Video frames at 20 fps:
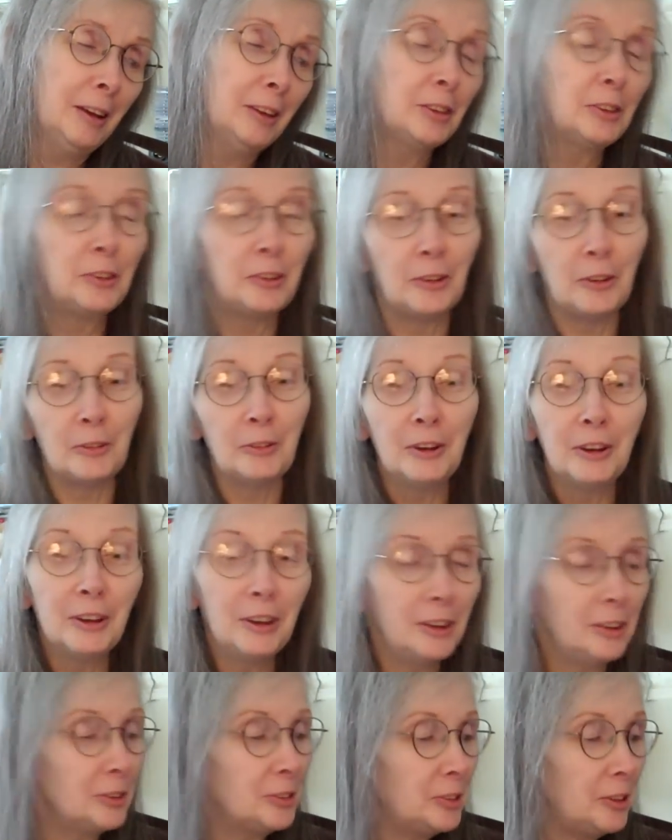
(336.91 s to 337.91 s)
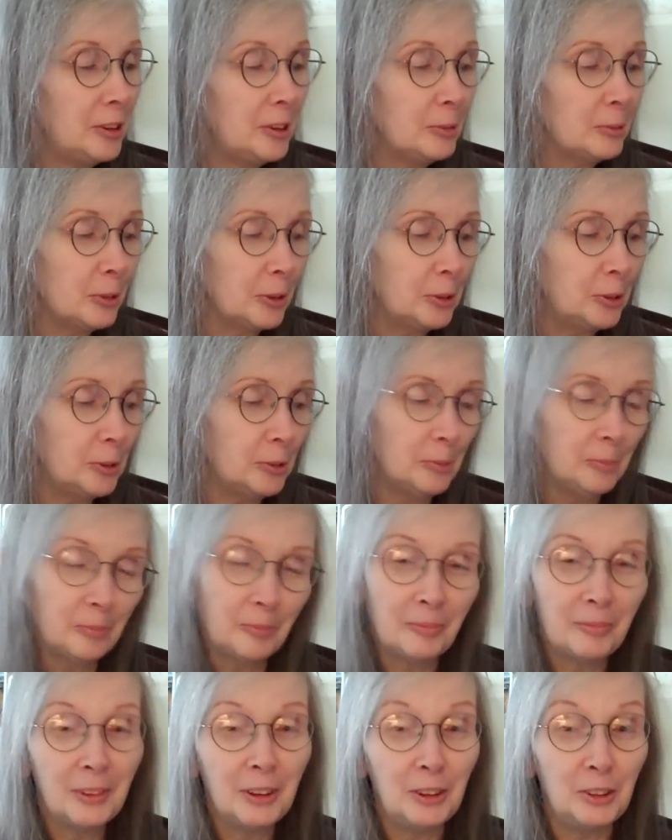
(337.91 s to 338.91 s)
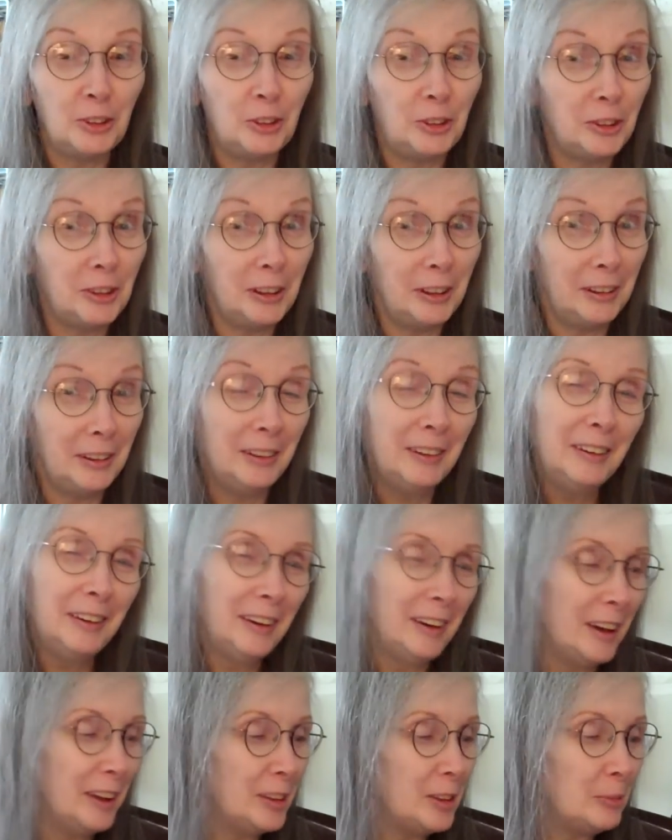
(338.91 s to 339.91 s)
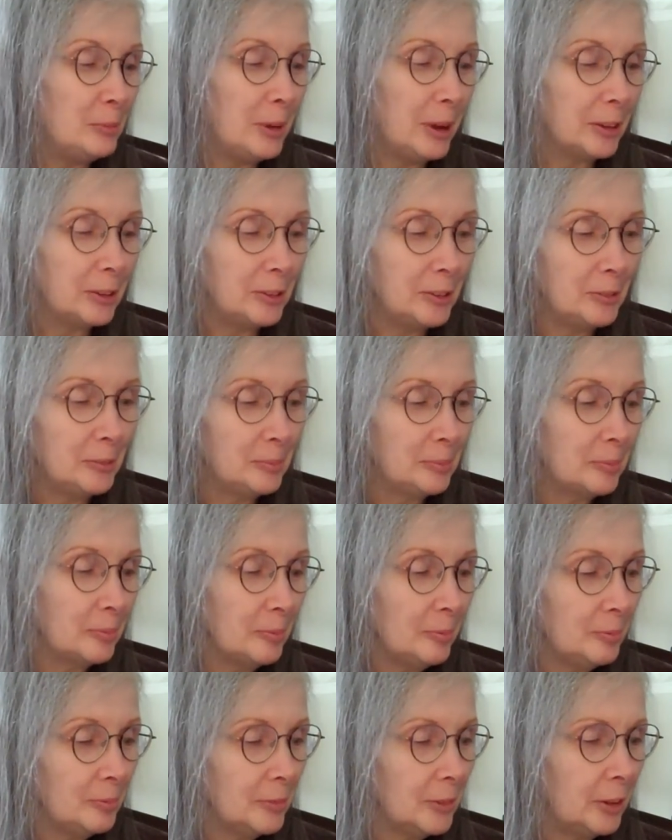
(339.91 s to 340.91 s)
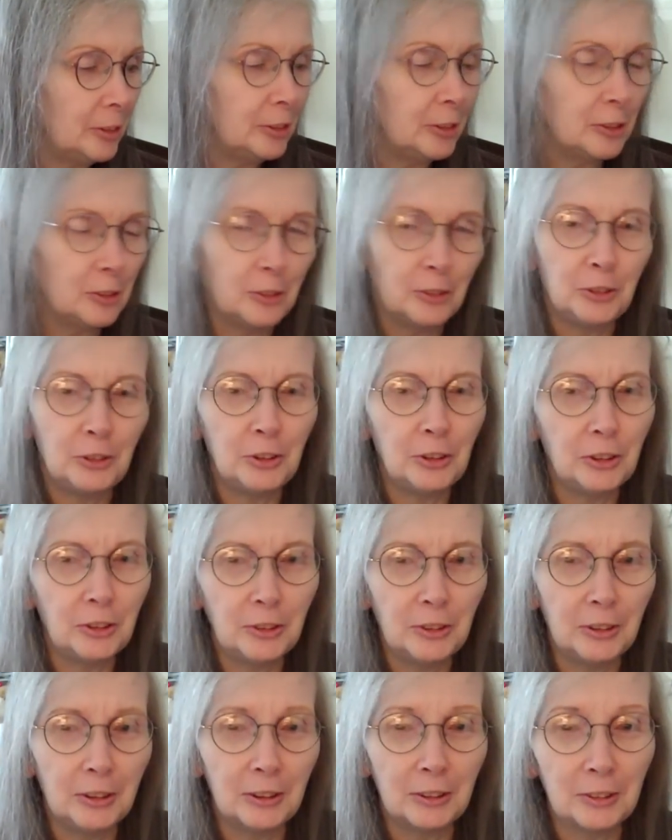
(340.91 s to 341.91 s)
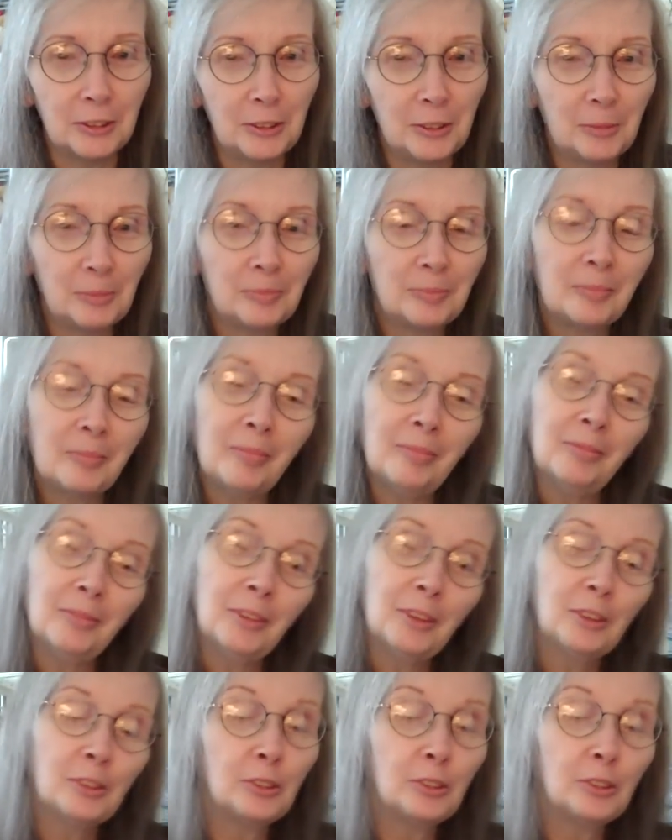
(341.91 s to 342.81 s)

So instead I'm going to G, and then back to, I think this is G6.